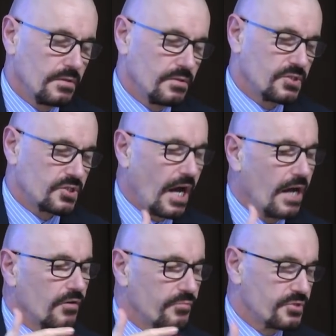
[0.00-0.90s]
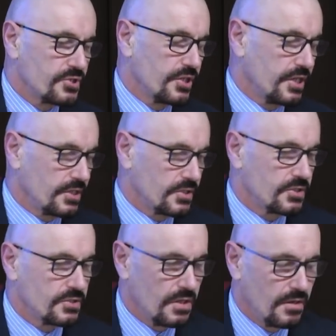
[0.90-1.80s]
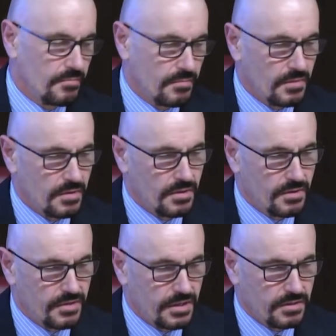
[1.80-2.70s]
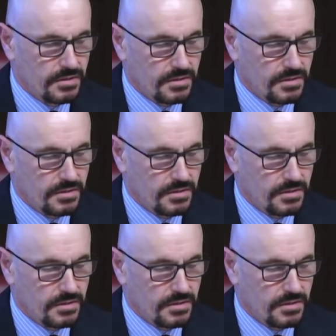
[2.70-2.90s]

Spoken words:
scale of proceedings that